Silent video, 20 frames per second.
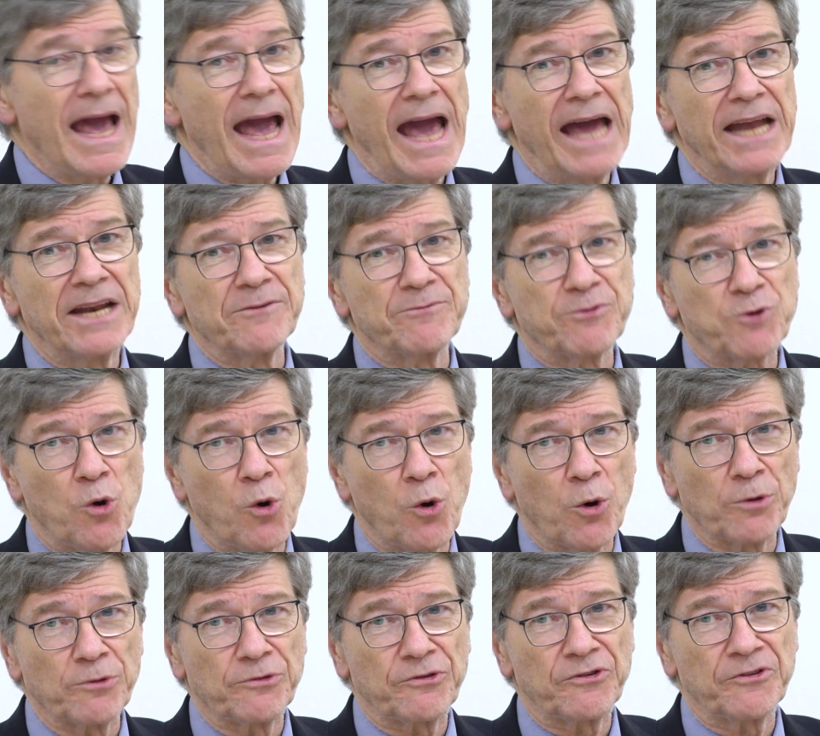And of
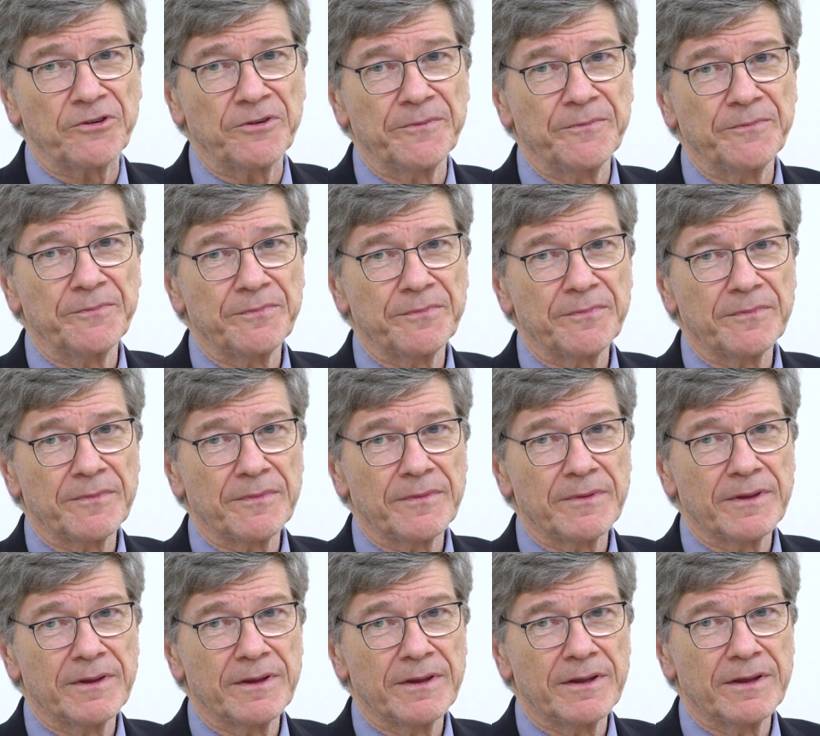course,
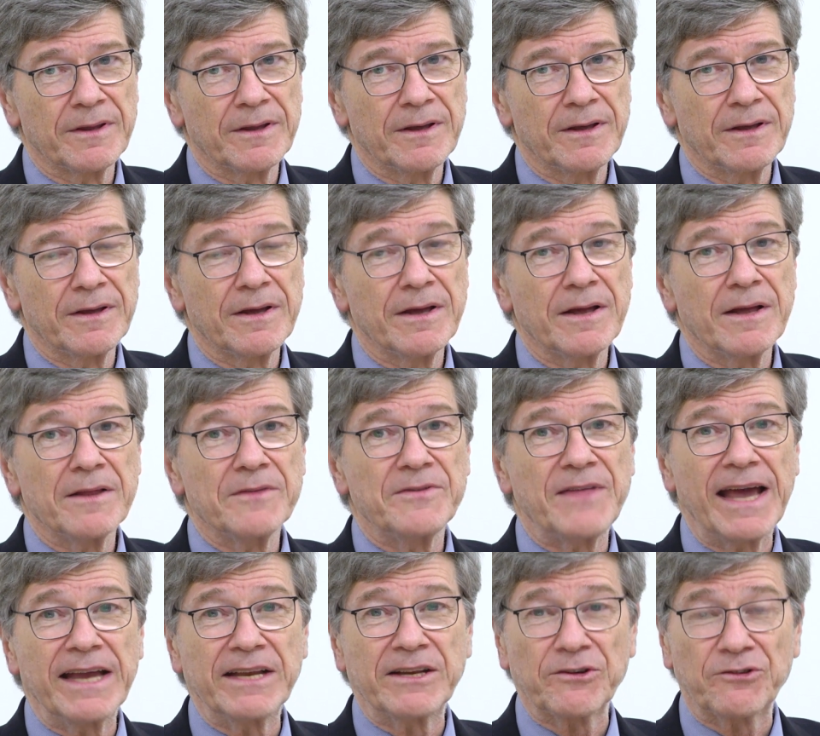
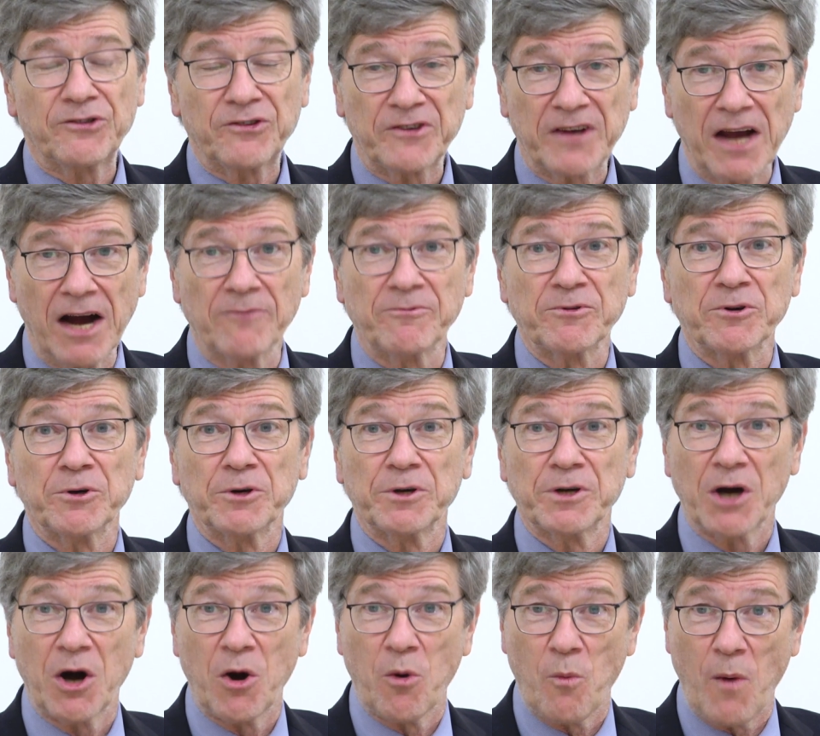they
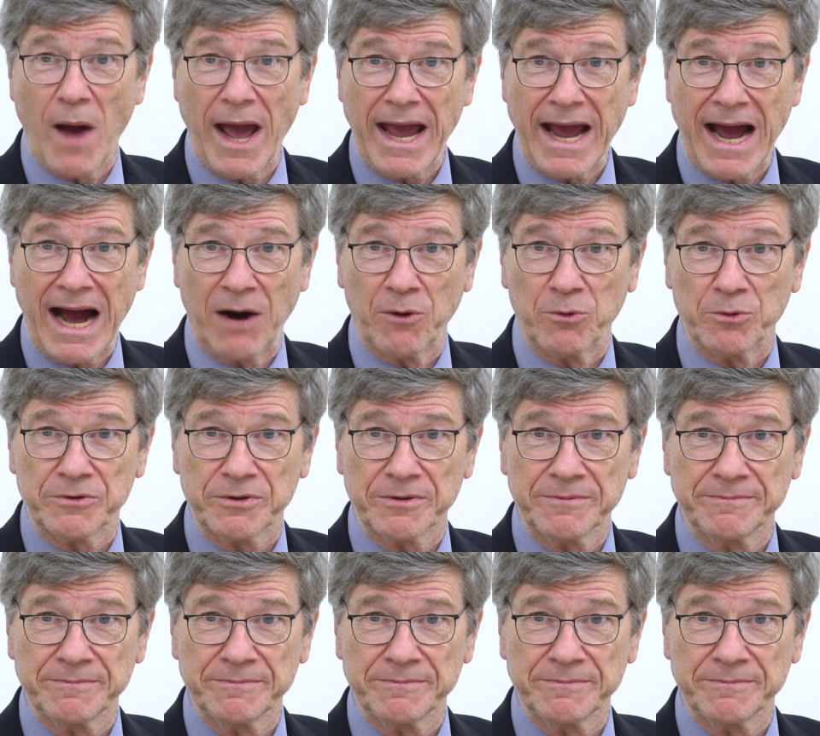discovered a way out.